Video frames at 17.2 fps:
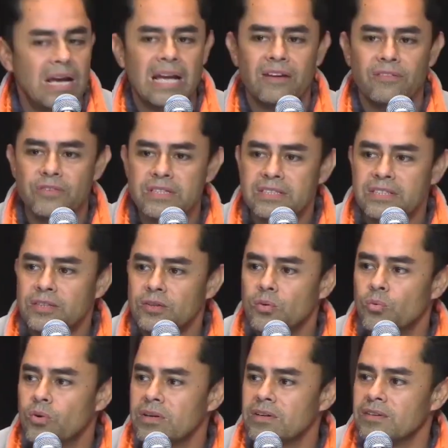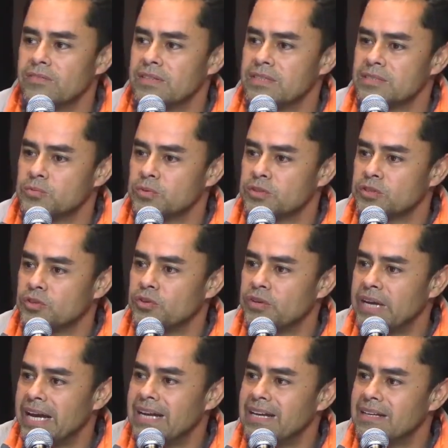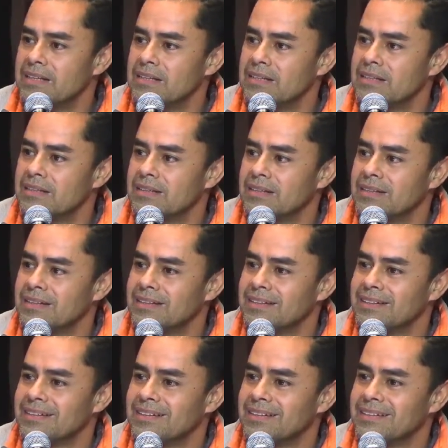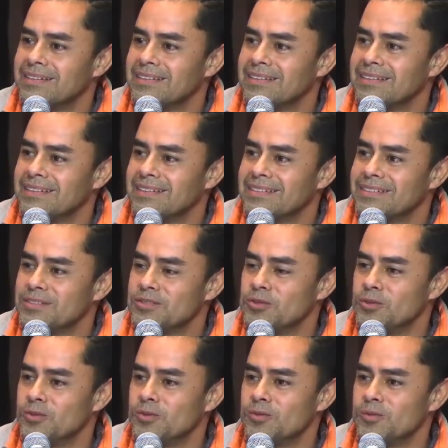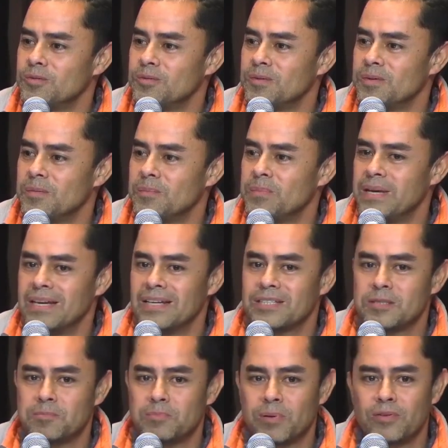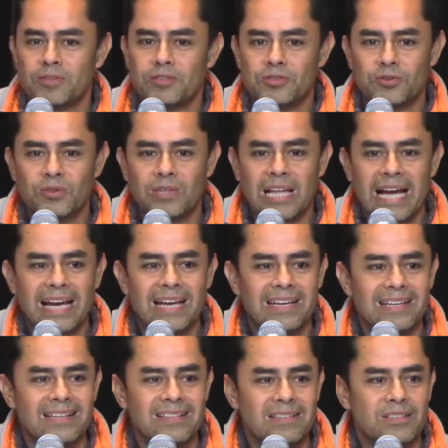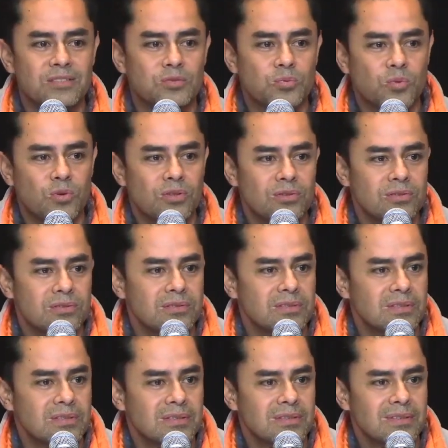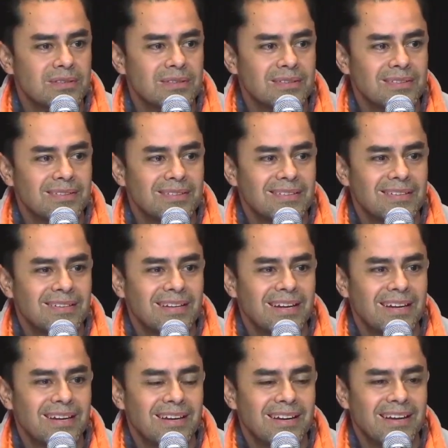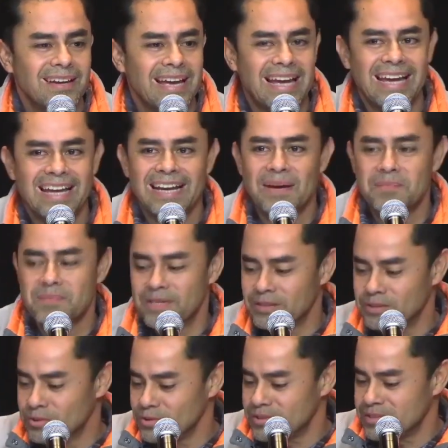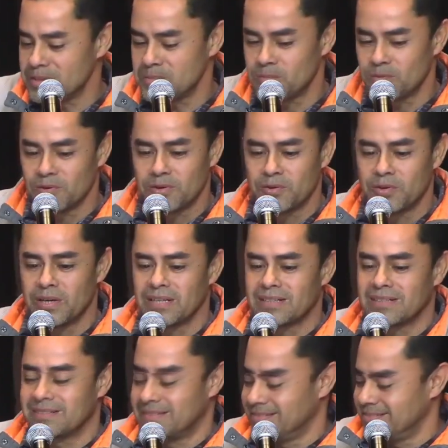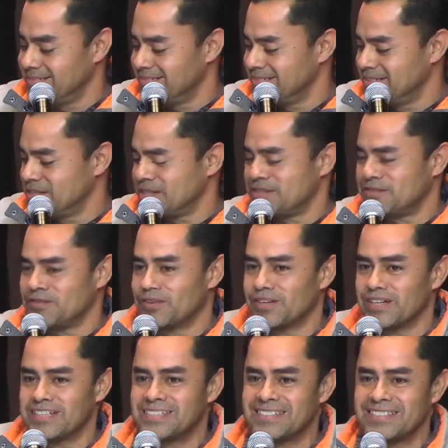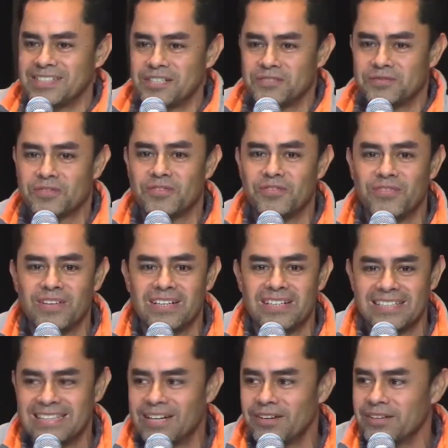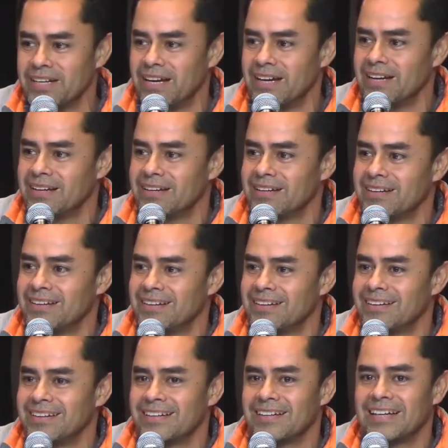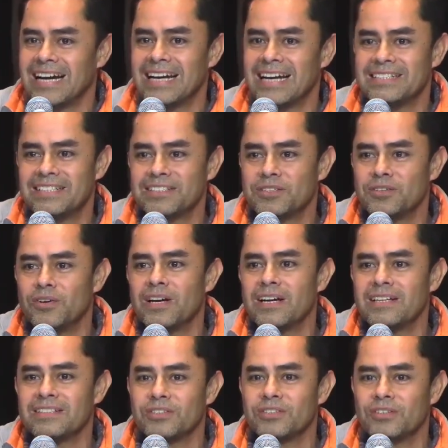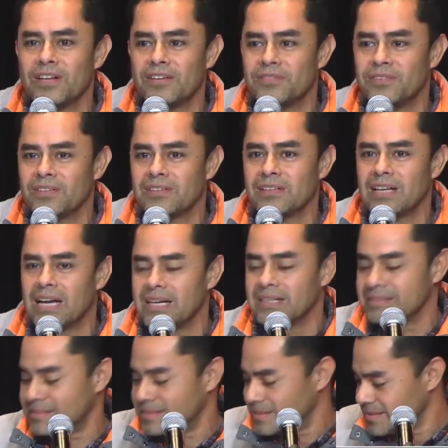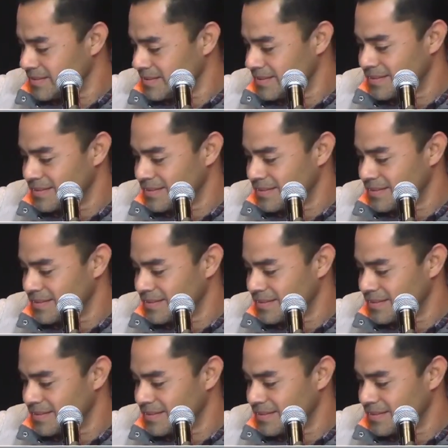Every single one of us was created to be a spiritual light in this world. And I'm going to do something real quick just for us, just for fun. Is that okay? Guys, let's go ahead and turn off all the lights.